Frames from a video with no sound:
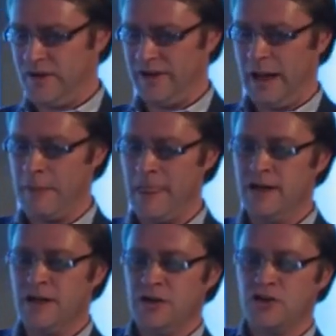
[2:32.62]
Okay,
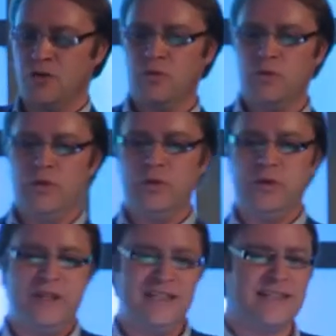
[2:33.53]
so
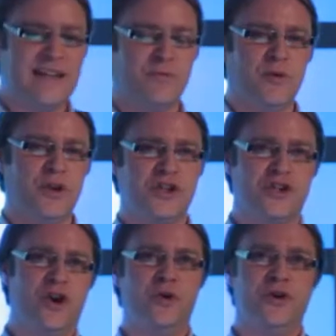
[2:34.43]
this example I'm going to
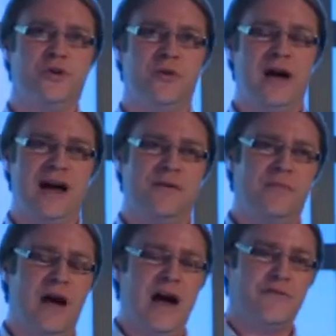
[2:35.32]
show you,
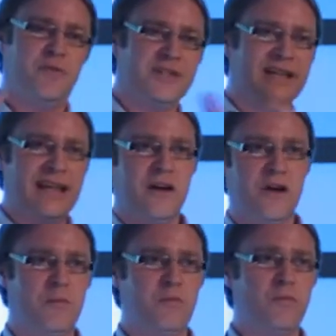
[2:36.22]
I've put
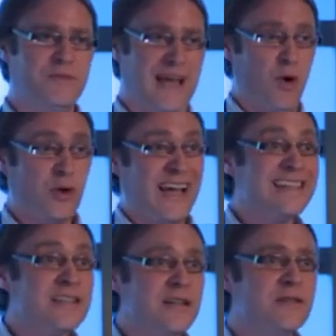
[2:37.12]
together demo
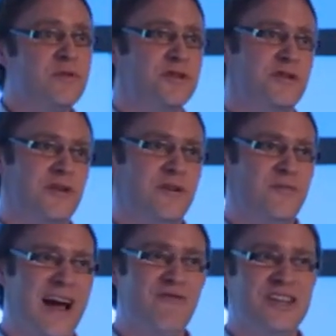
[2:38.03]
data because I
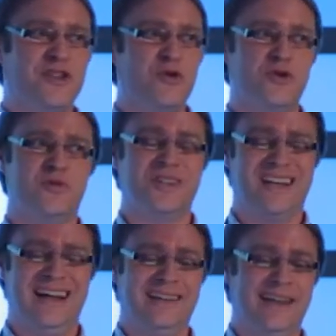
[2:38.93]
can't really show you too much
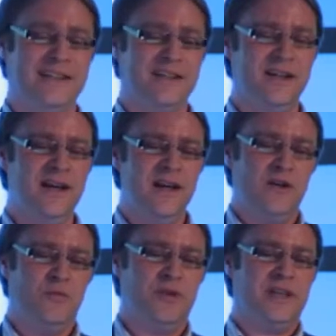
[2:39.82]
client data,
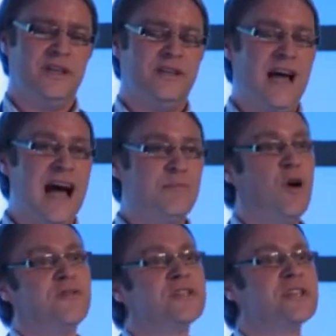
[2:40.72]
but the
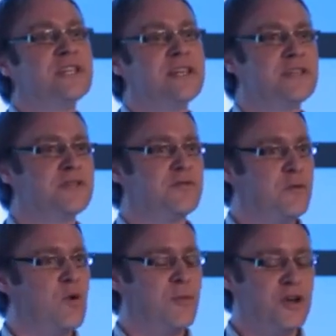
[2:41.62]
hypothesis is,
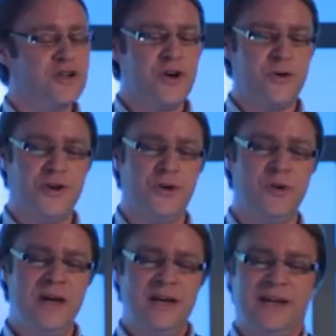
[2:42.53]
for what I'm going to show
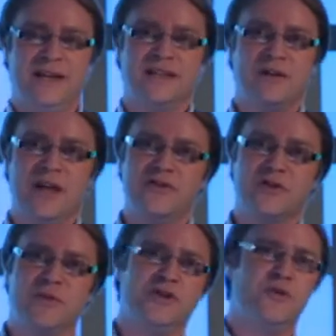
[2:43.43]
you, is if
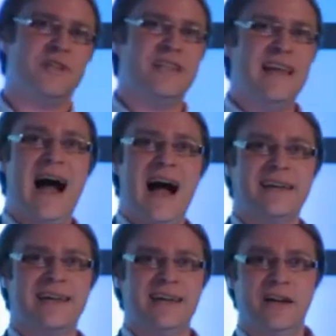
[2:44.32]
somebody's using the
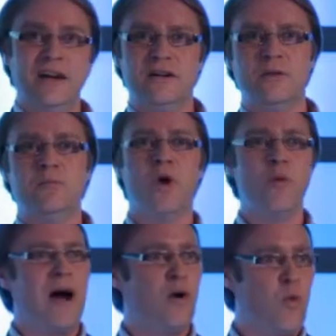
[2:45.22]
IKEA
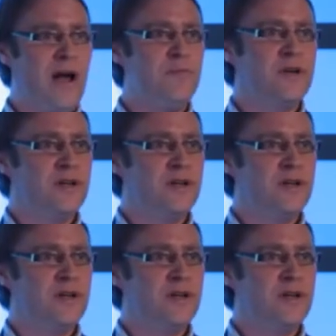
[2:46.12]
mobile web